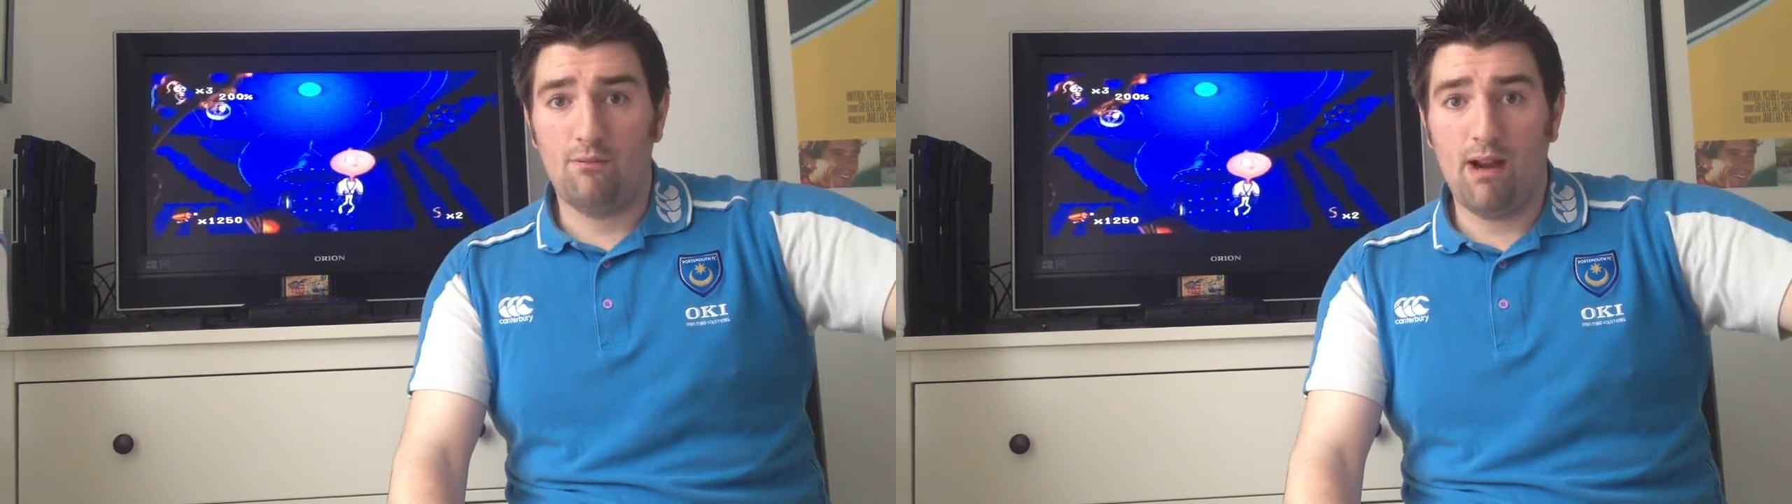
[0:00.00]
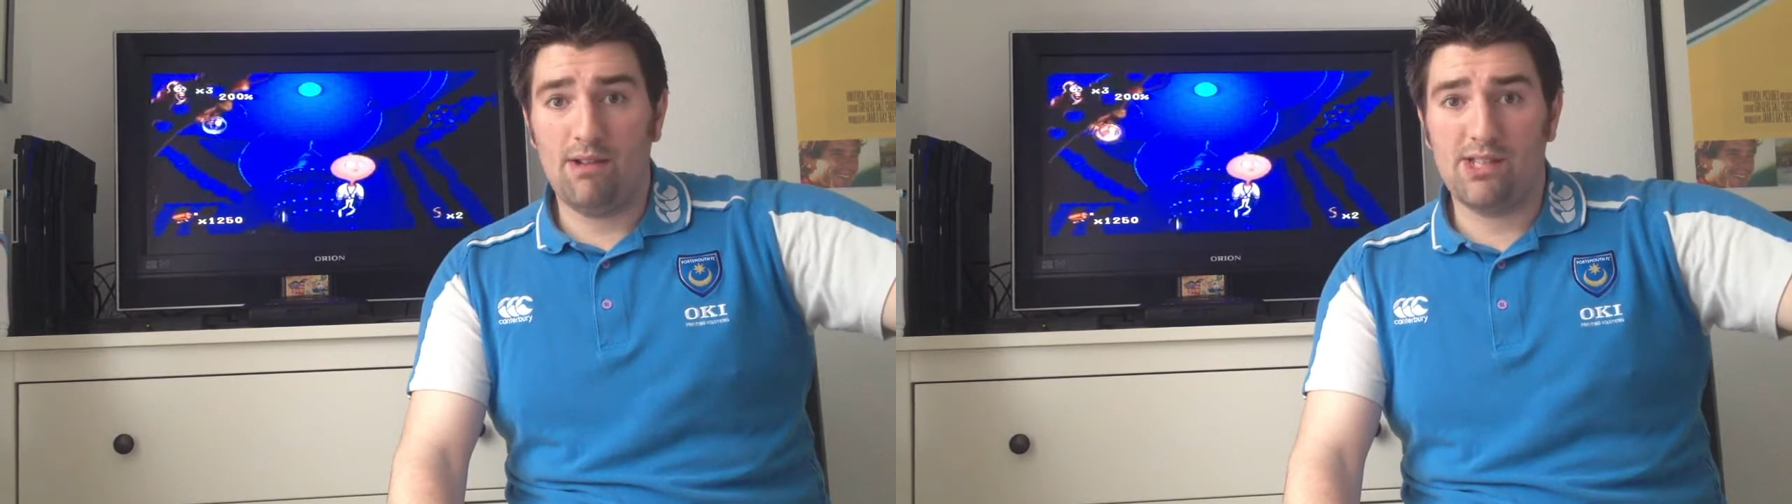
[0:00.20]

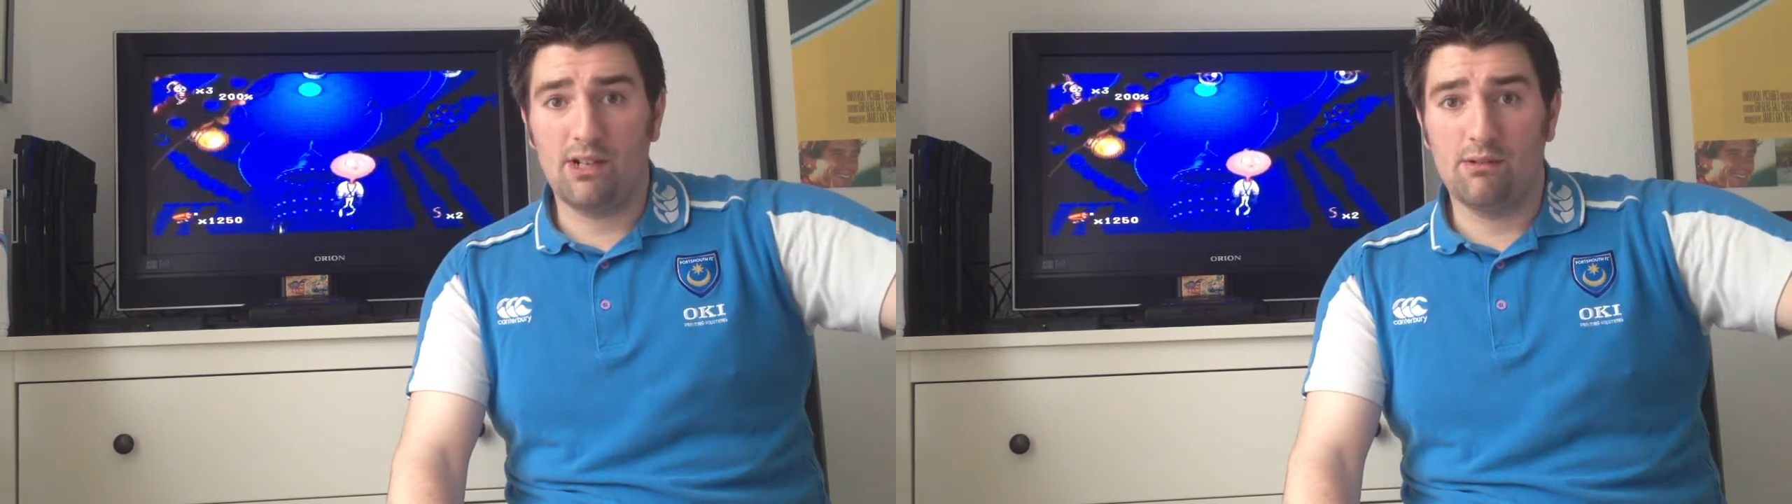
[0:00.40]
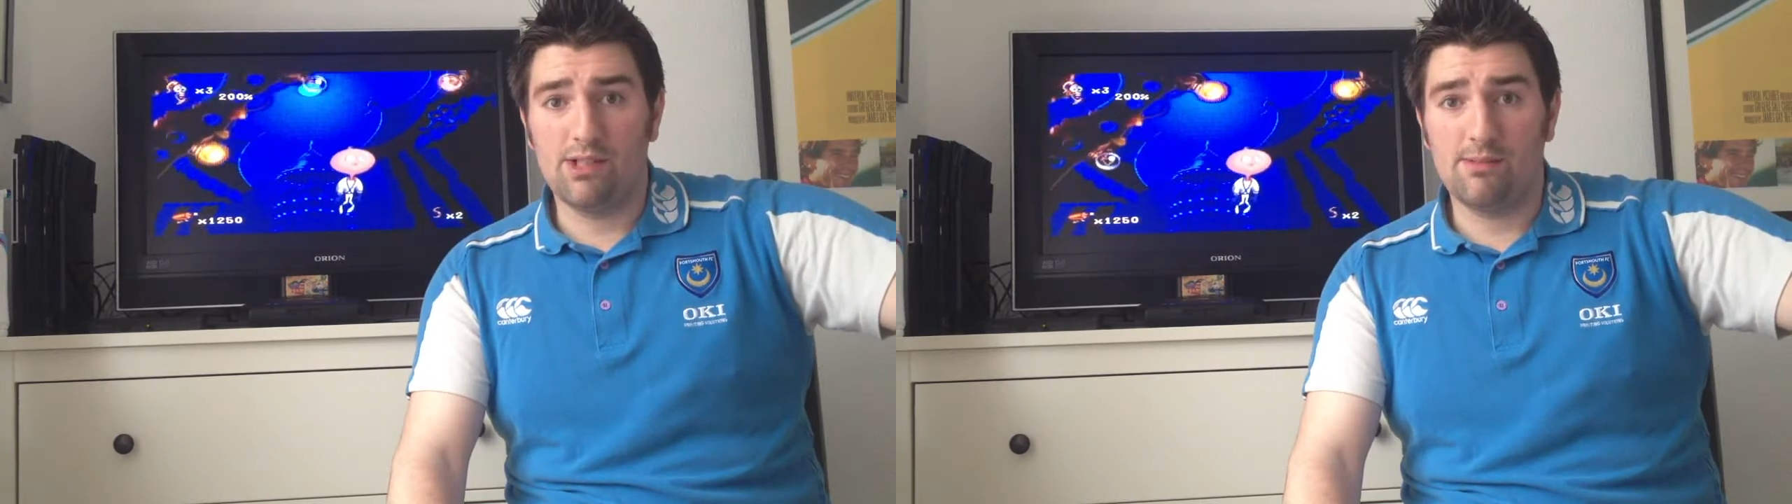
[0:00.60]
rarer
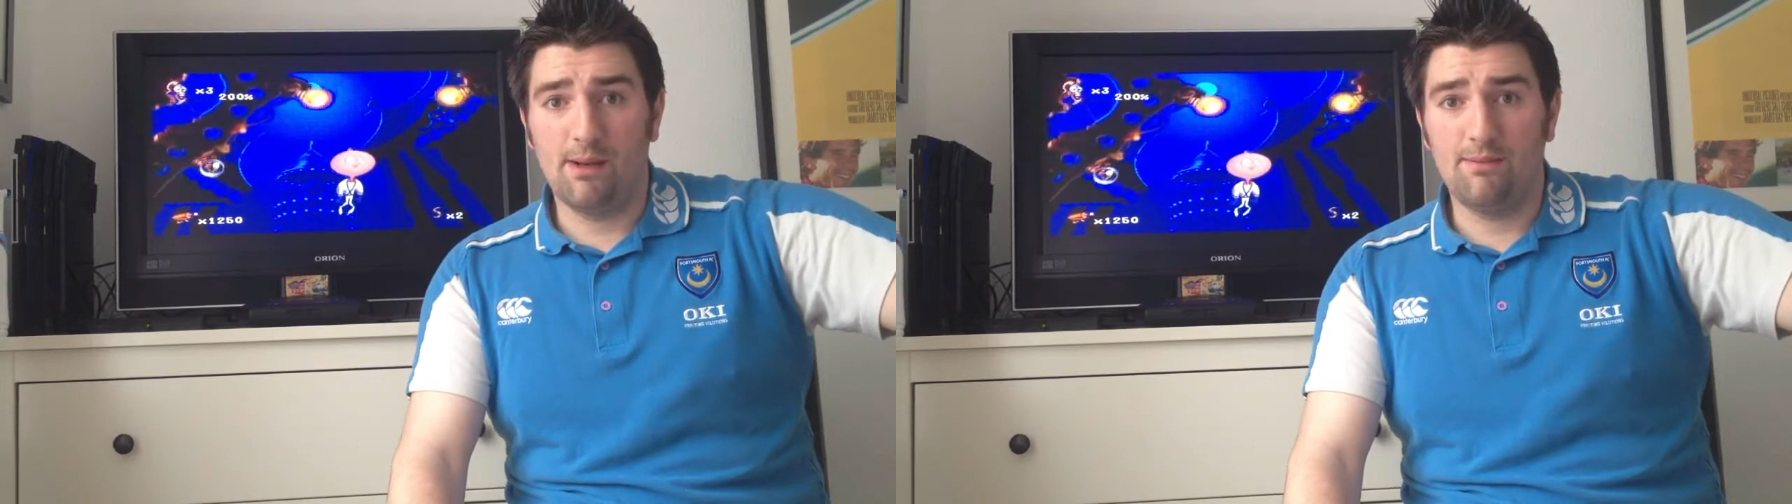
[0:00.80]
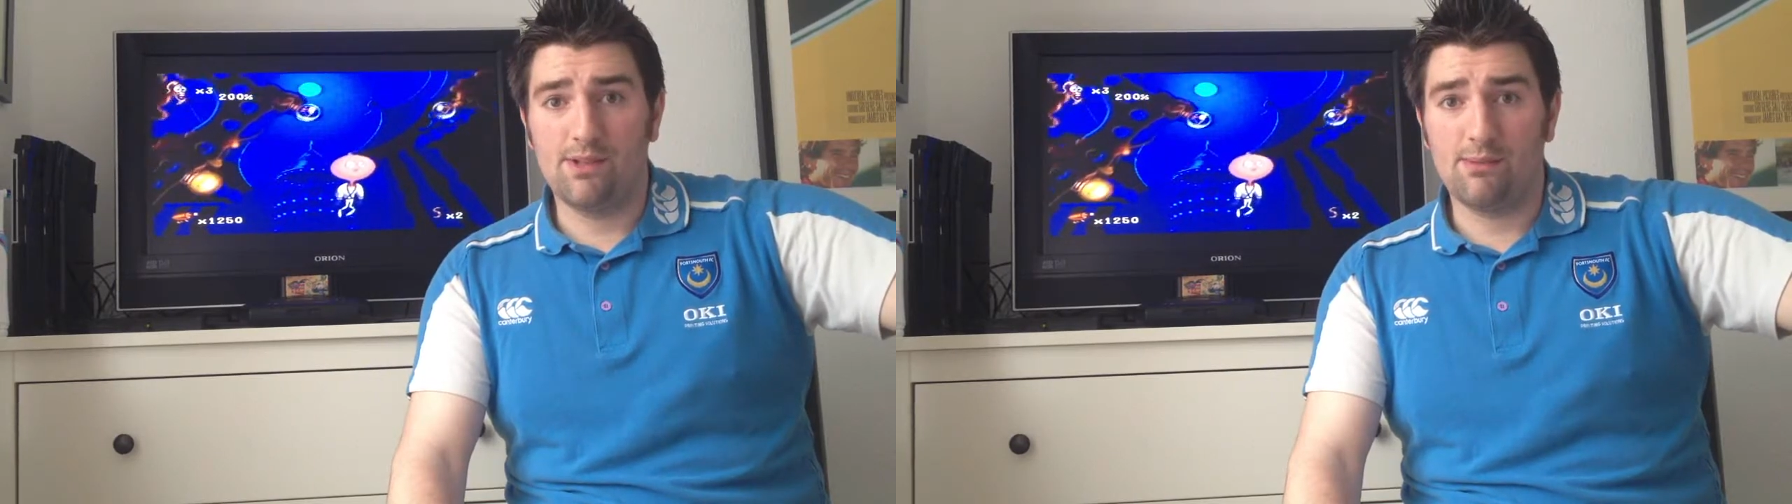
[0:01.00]
titles this
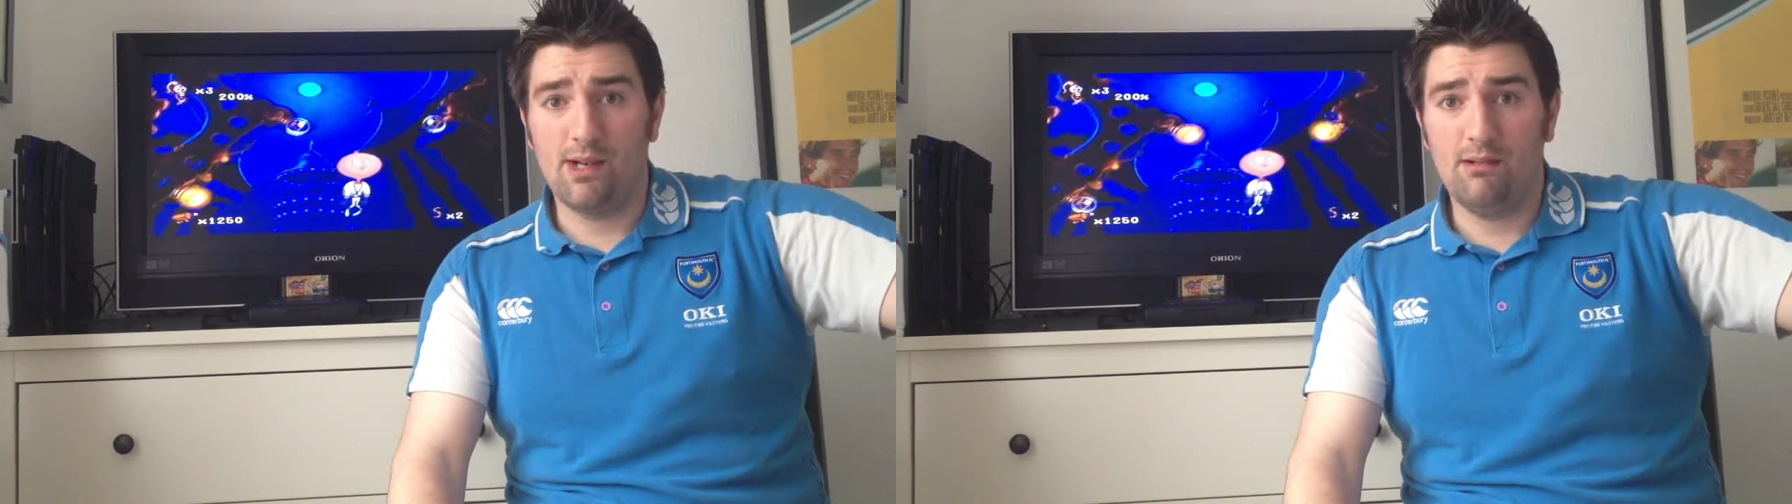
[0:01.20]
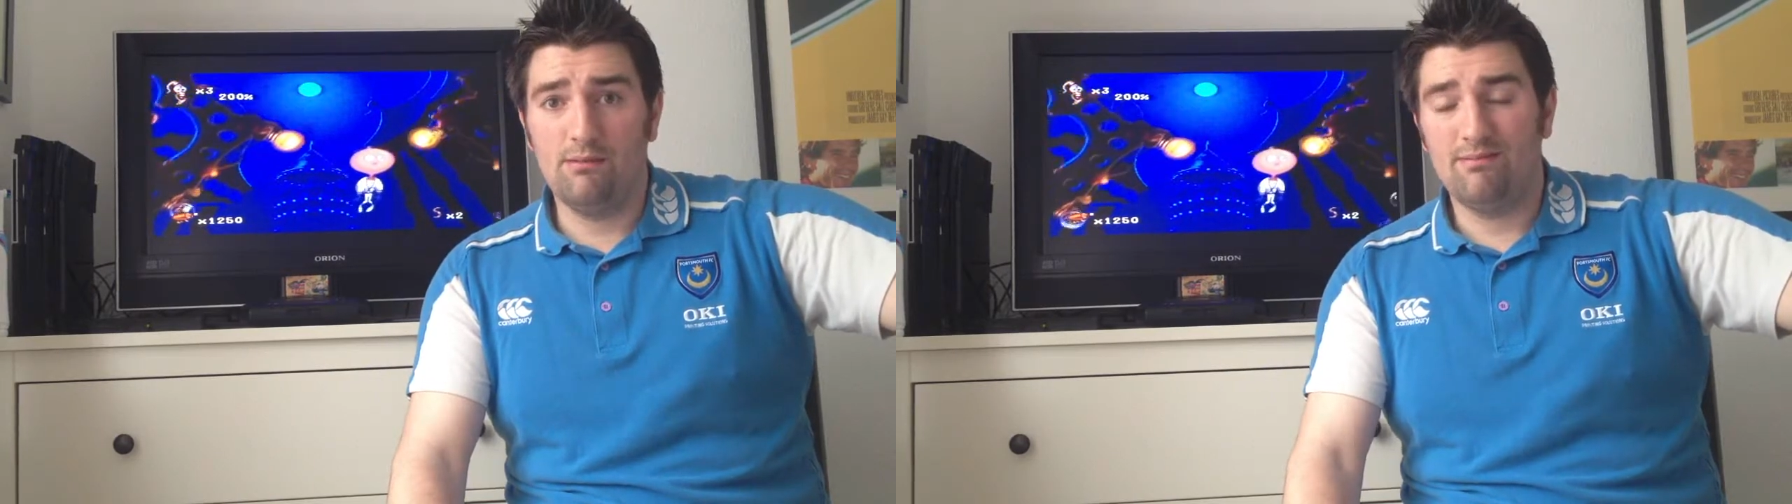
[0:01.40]
month as
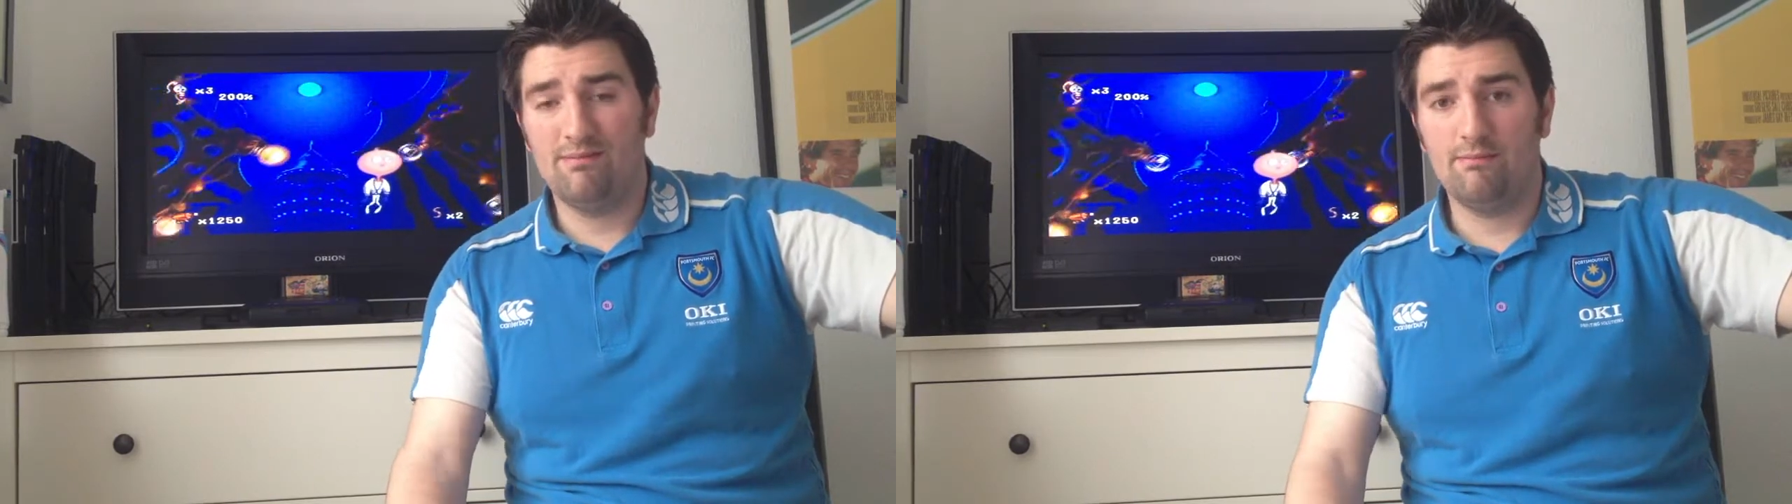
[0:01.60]
well.